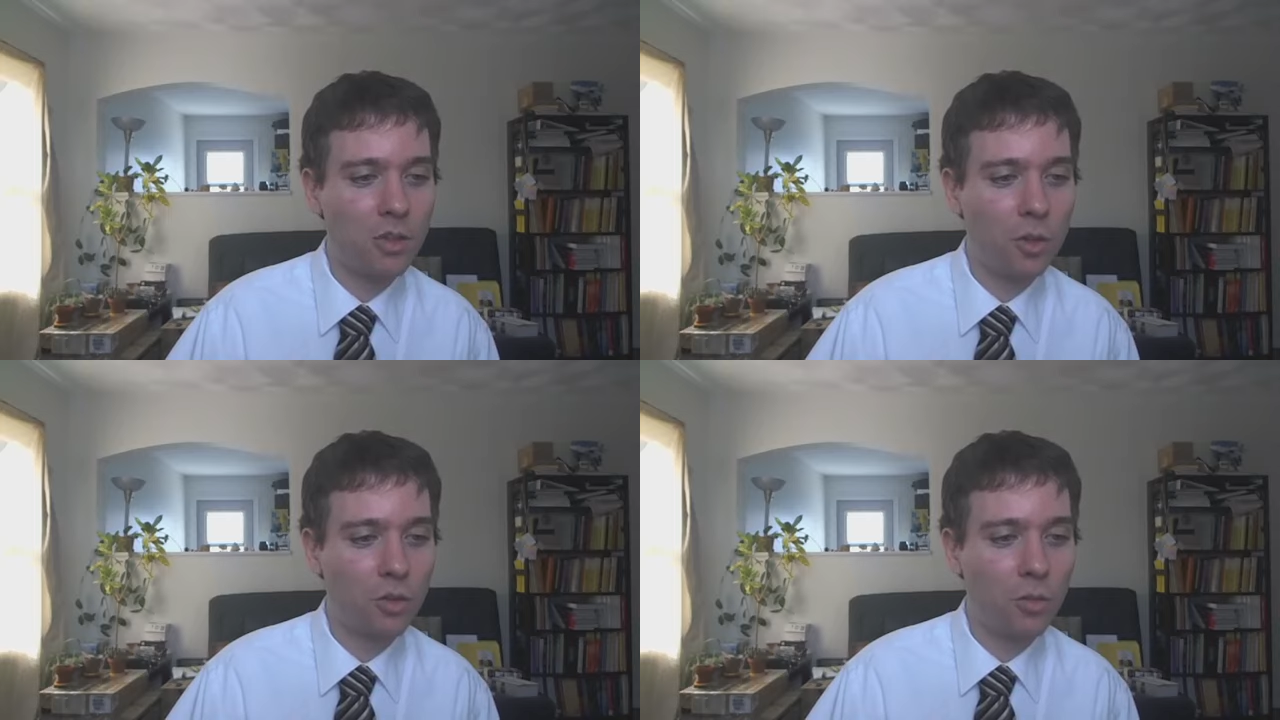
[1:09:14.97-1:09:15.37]

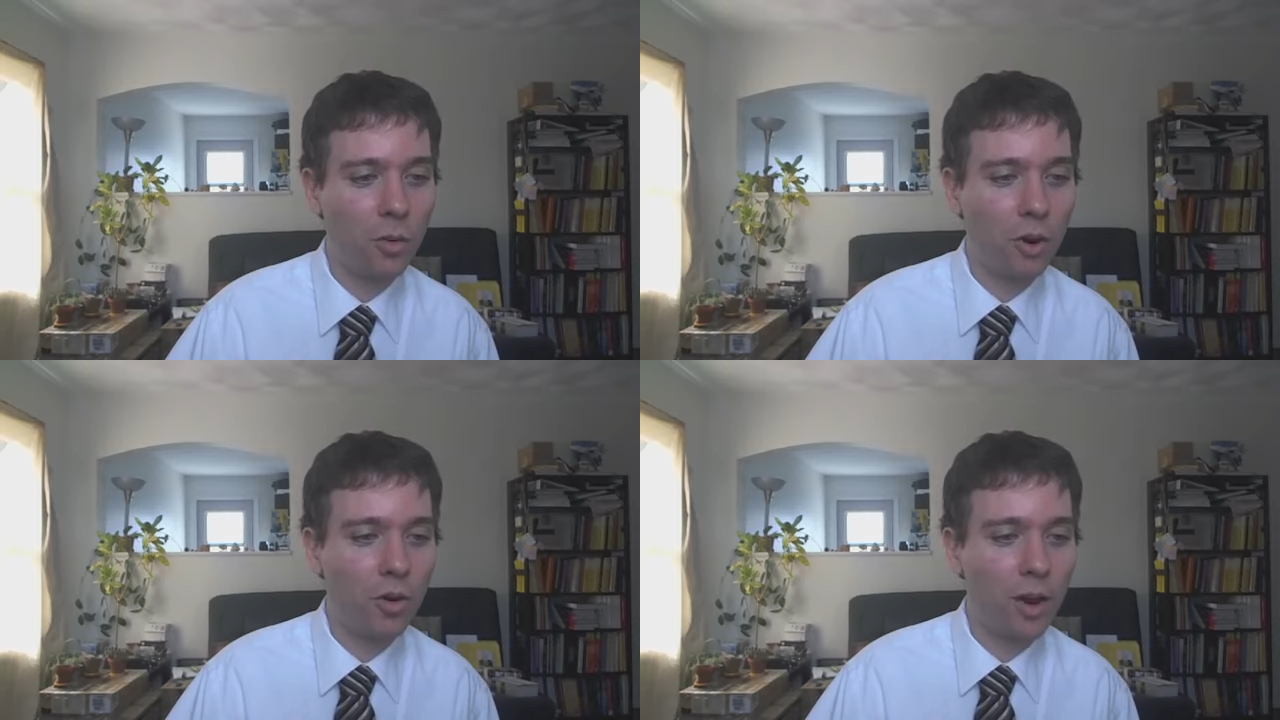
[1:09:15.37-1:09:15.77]
So
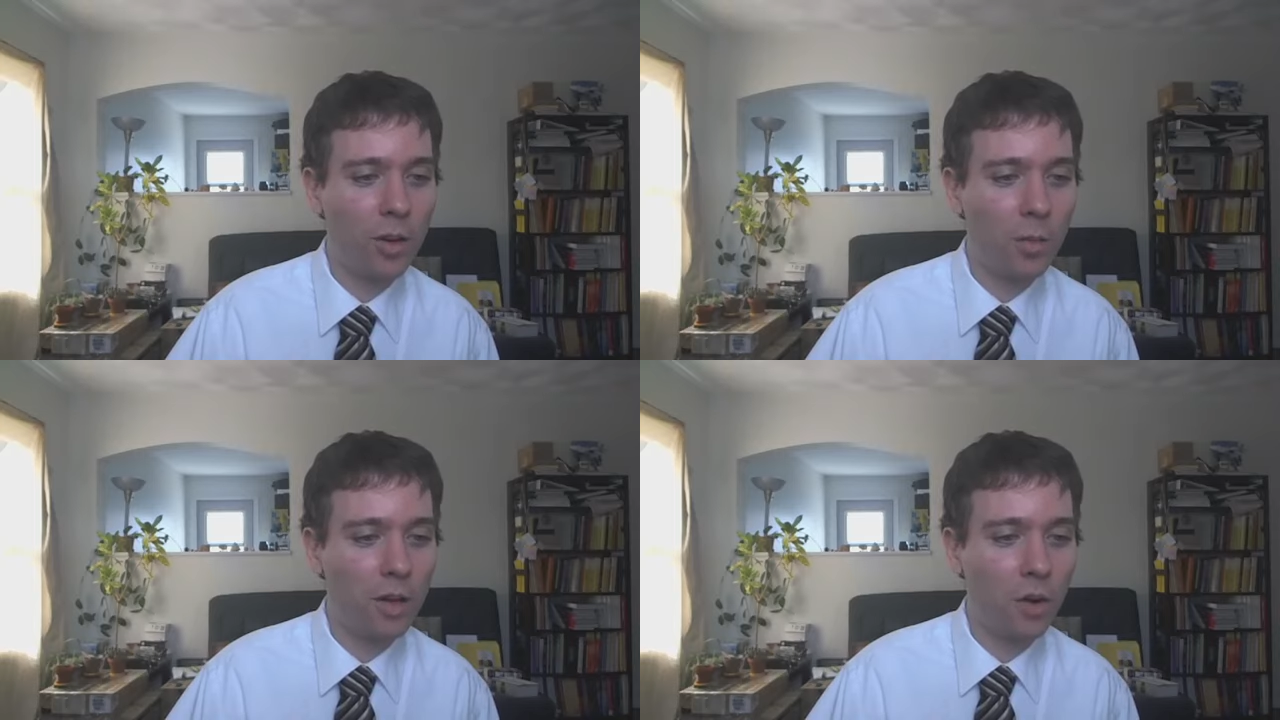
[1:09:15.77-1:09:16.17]
tomorrow I
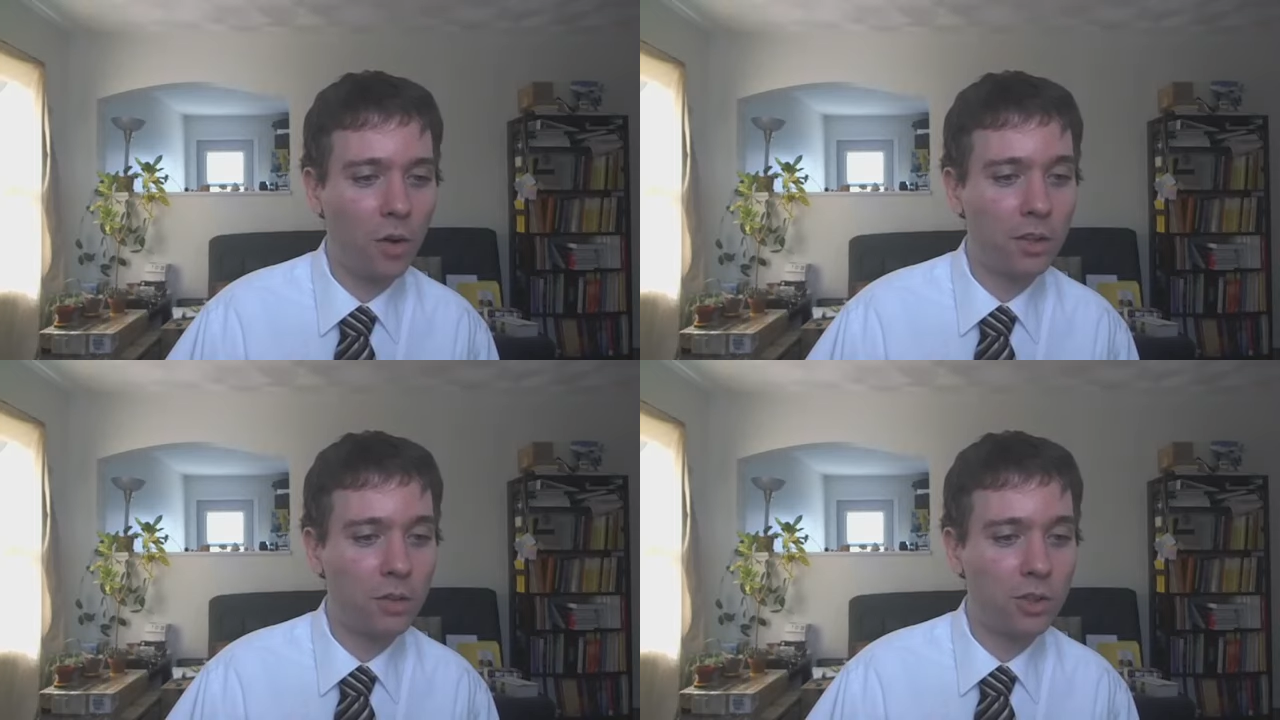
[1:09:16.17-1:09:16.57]
will be
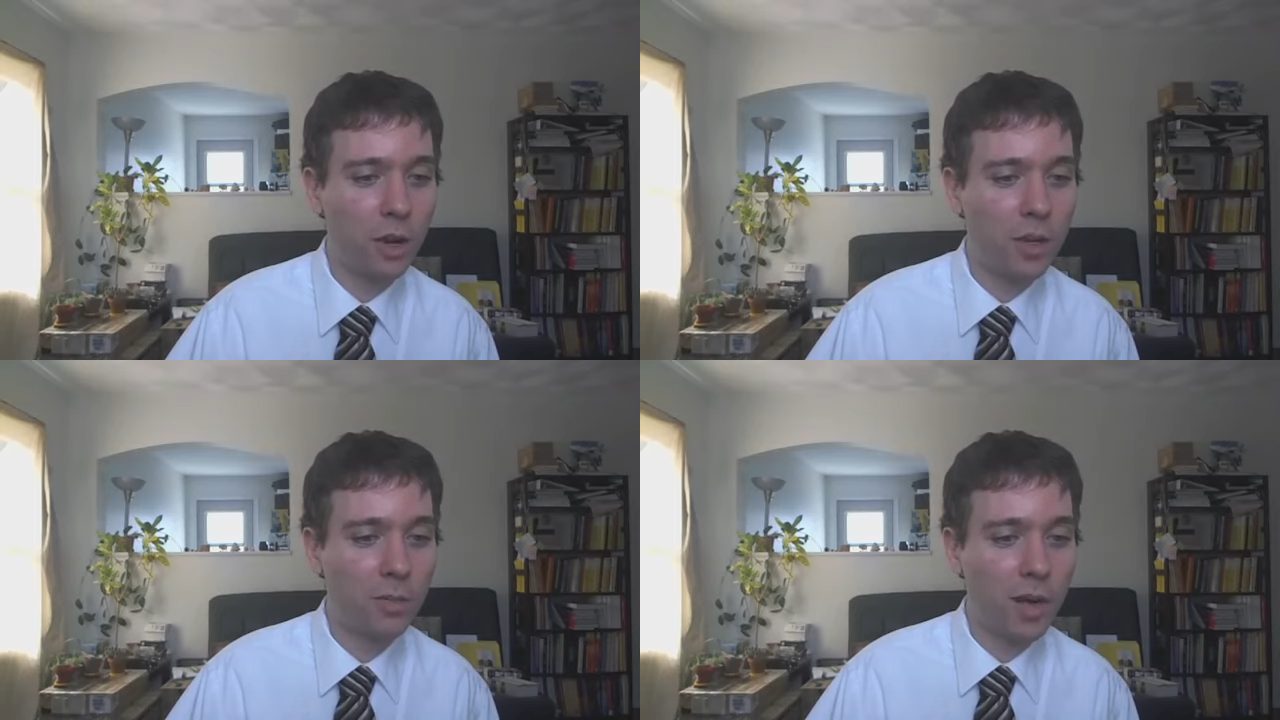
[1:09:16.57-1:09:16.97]
going into
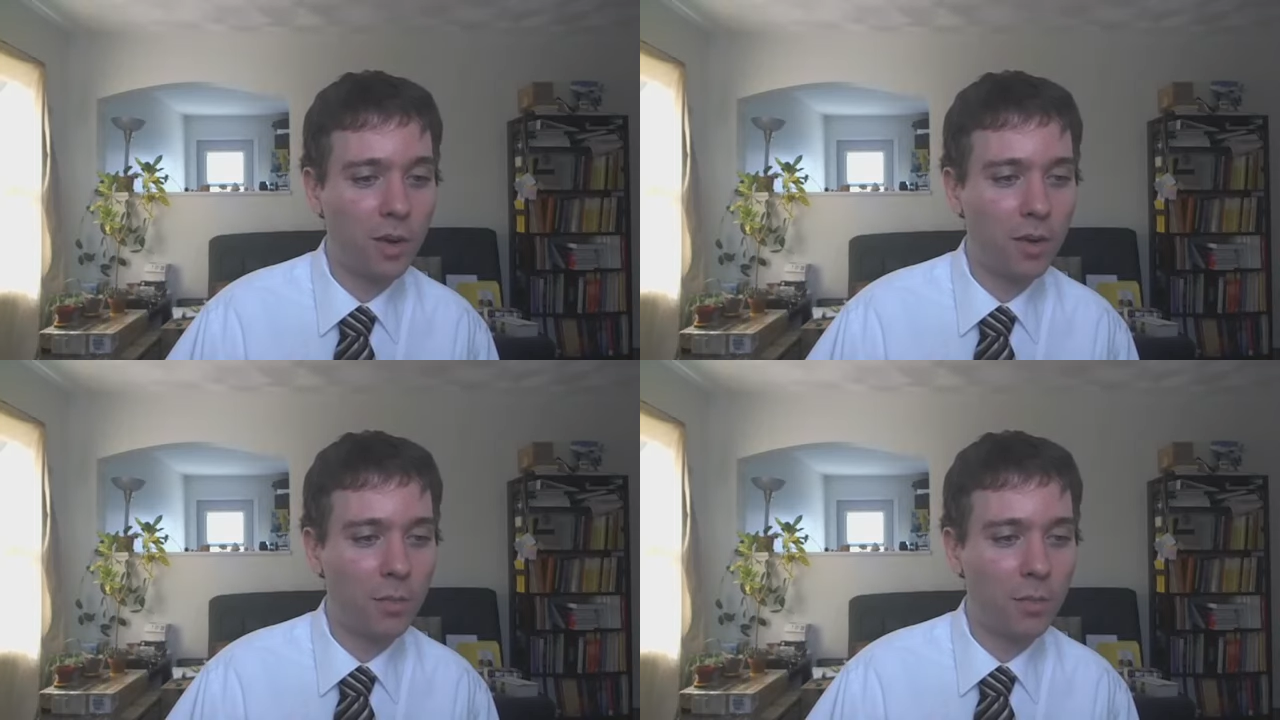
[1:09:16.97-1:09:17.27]
chargeback with